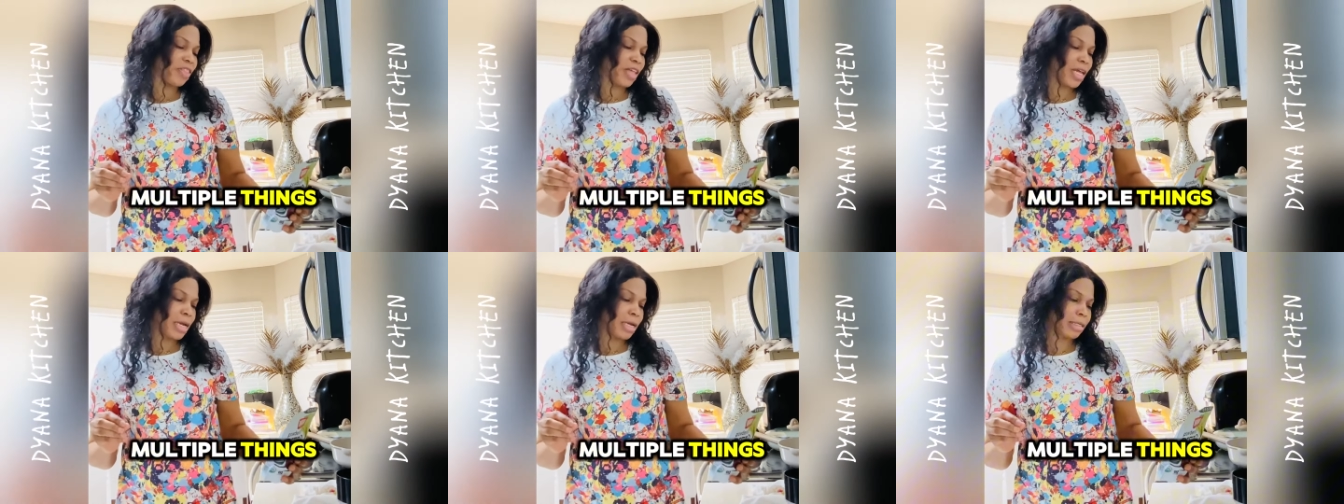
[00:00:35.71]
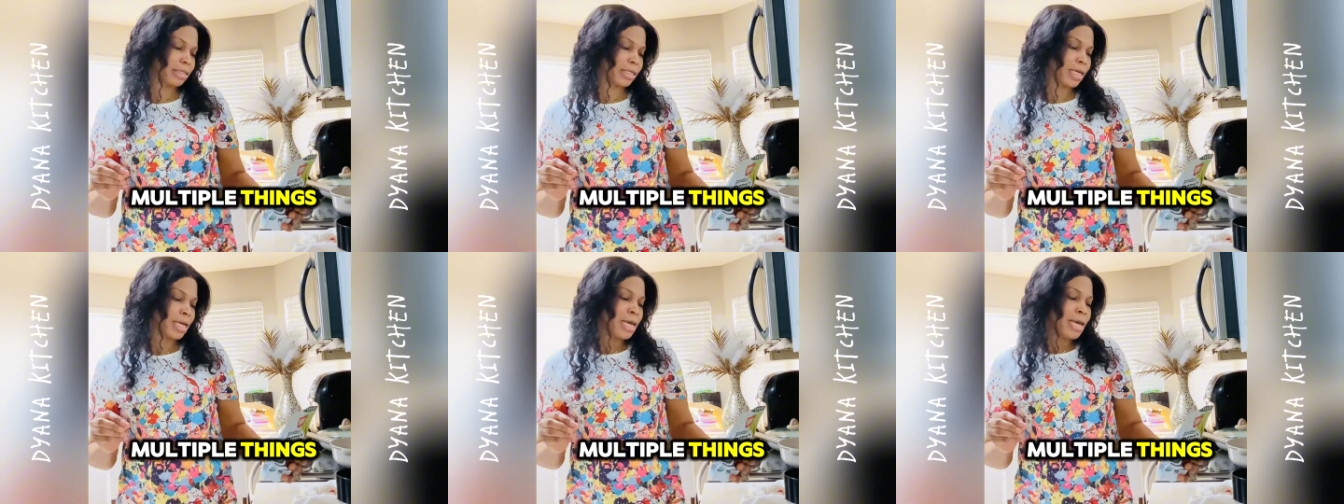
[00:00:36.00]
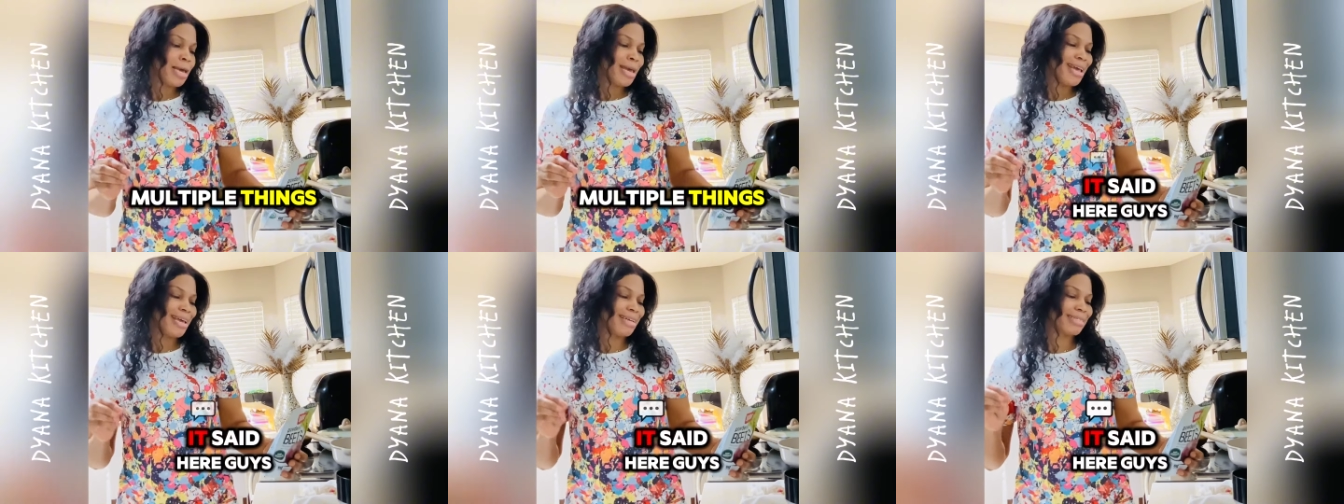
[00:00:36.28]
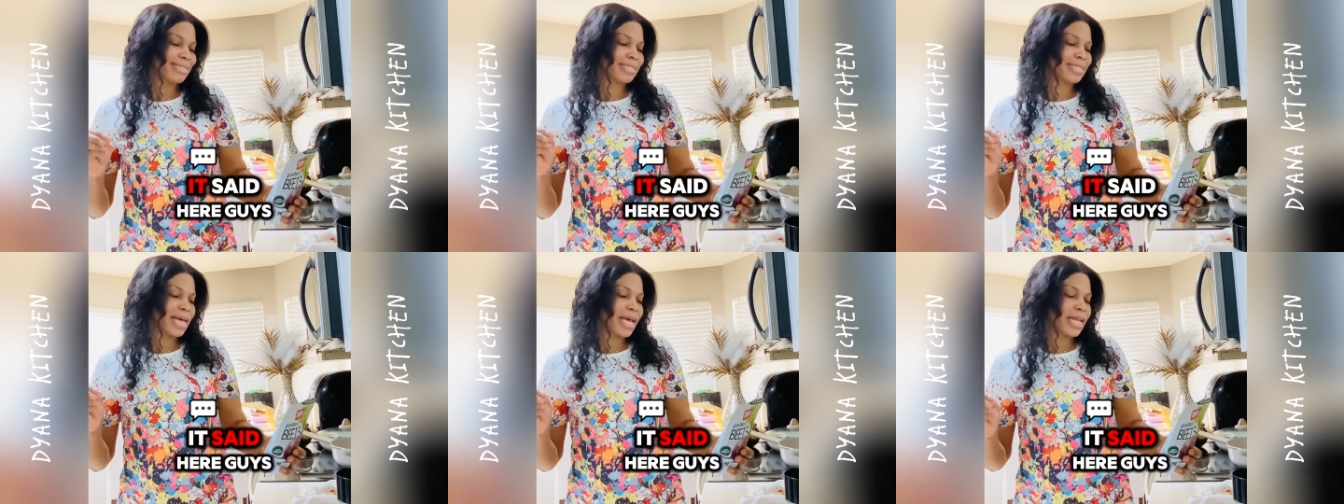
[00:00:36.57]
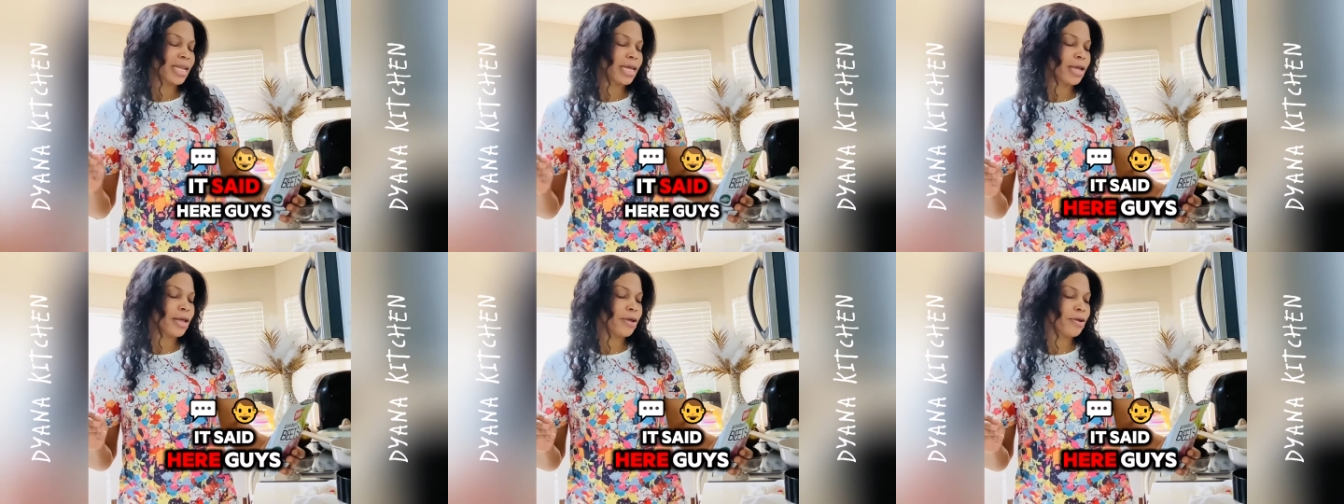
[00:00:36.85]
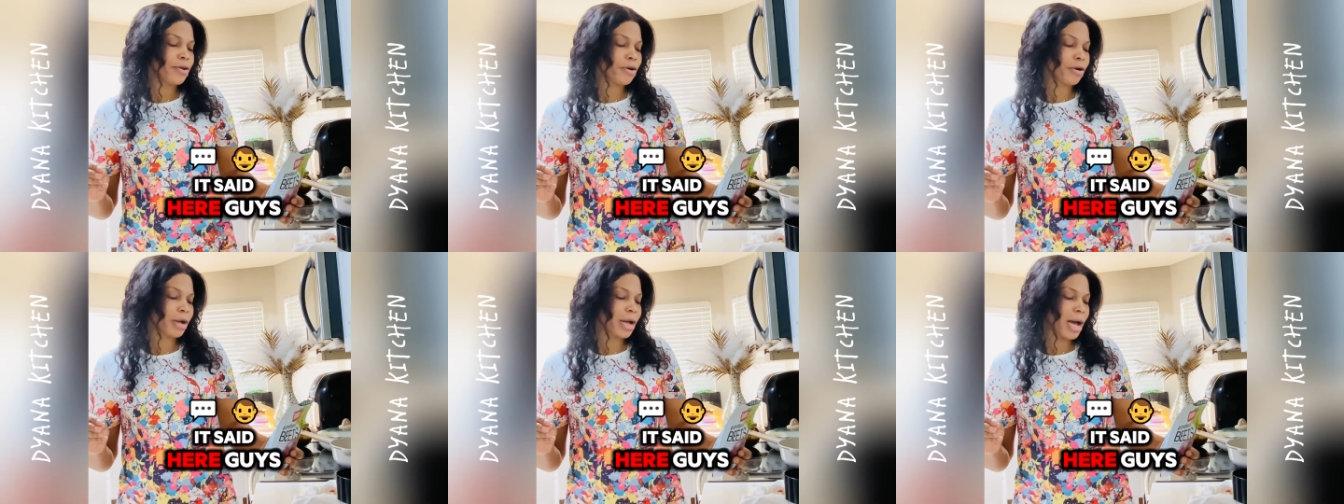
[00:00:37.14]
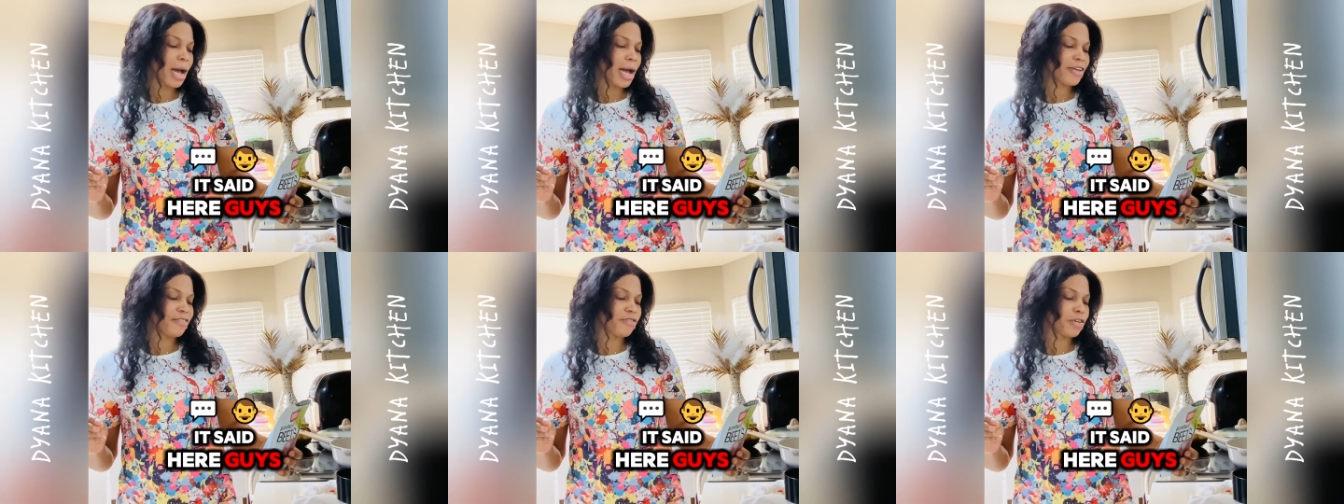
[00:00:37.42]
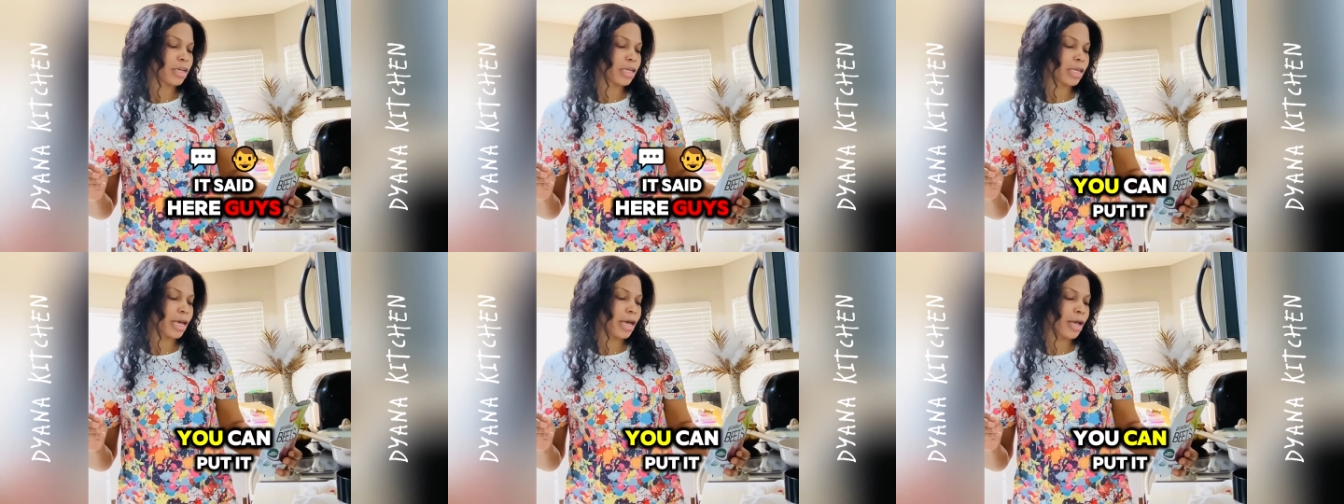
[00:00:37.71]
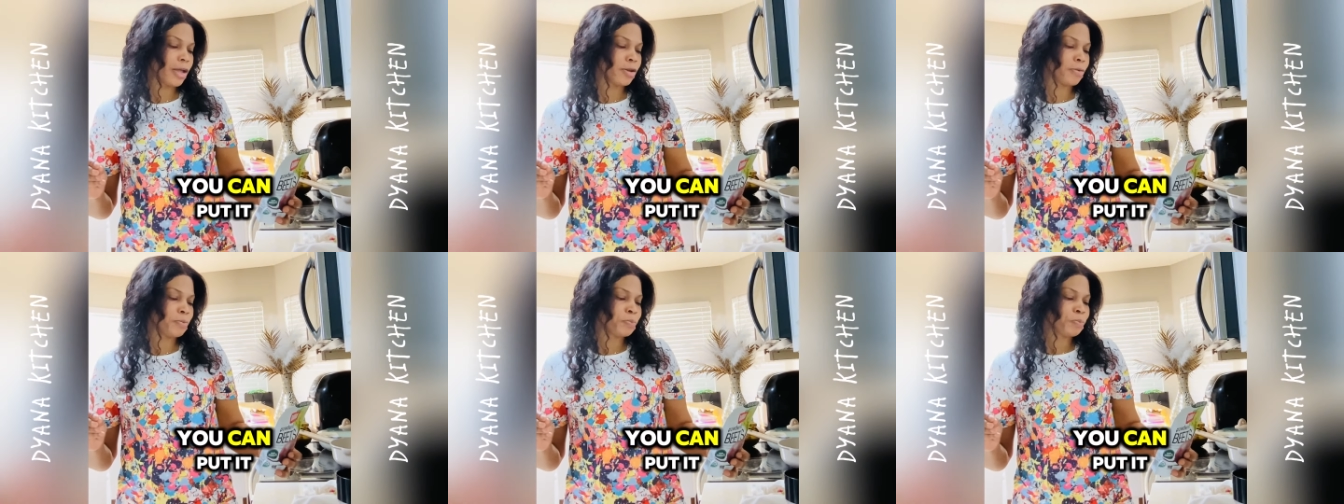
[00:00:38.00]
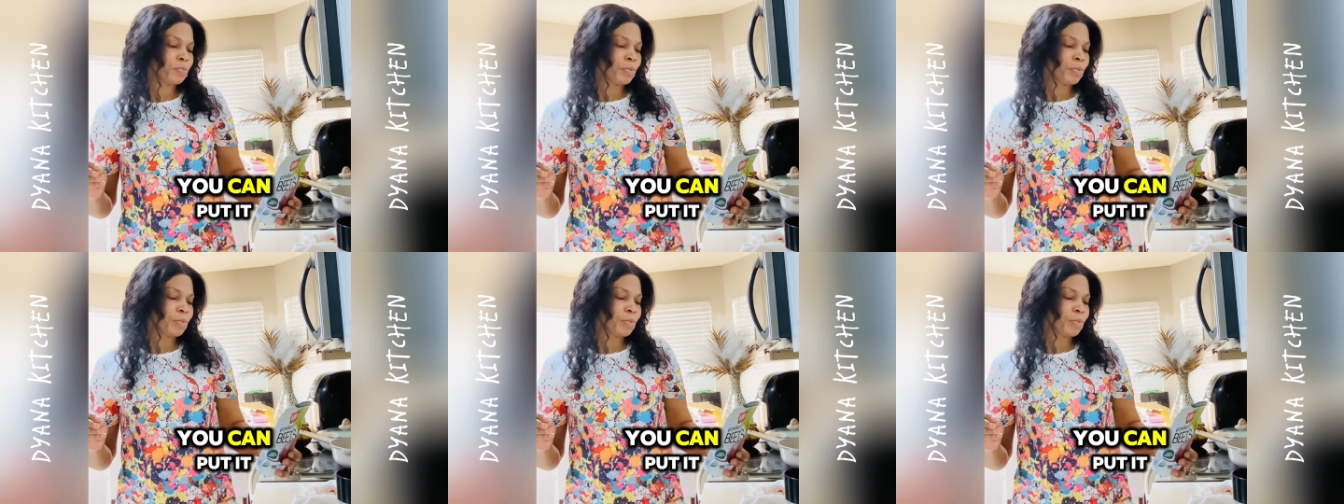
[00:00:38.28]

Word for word: things it said here guys you can